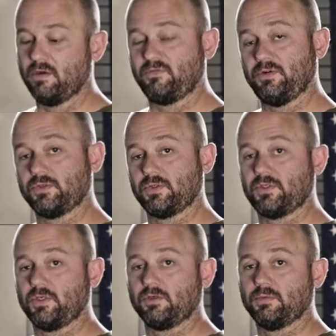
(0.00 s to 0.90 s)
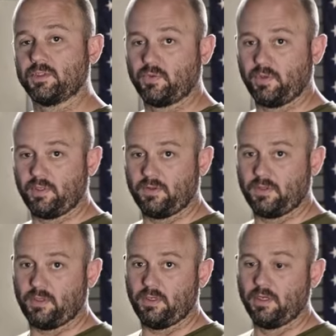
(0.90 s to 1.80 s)
interferes with the signal between
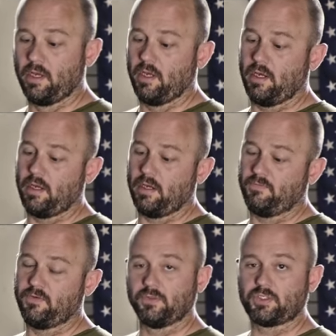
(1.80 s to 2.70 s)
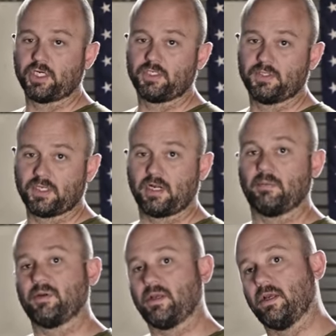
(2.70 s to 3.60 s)
the fuel injection
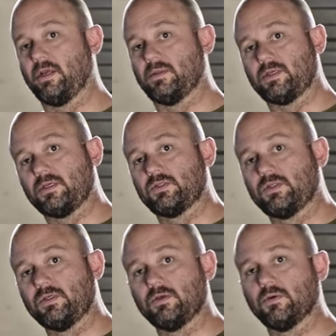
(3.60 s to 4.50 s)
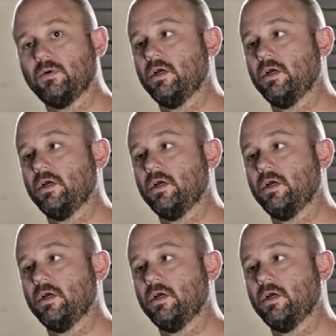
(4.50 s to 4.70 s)
setup and the ECU